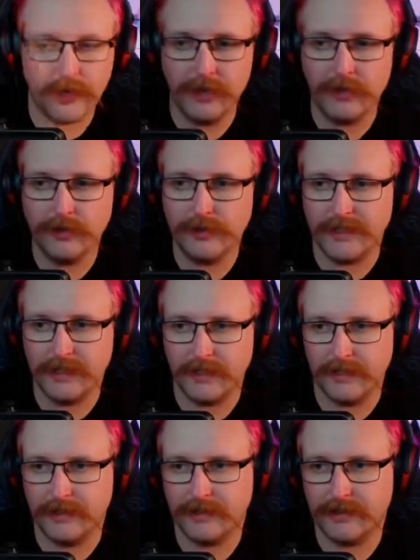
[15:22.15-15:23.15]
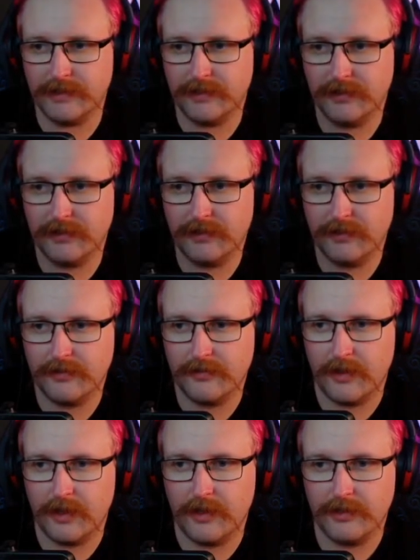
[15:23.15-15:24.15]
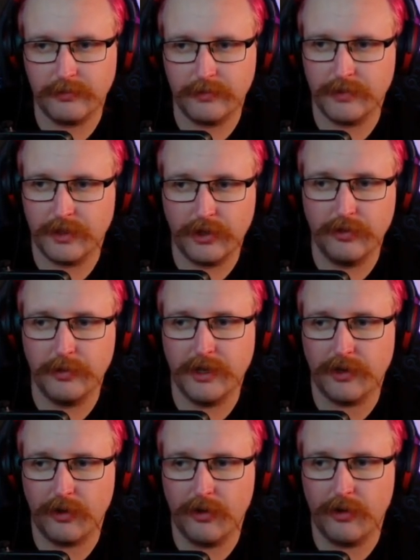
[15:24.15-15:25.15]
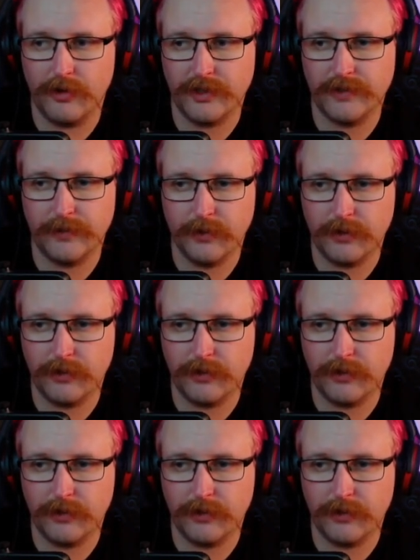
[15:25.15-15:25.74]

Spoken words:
use these. Cubic or spherical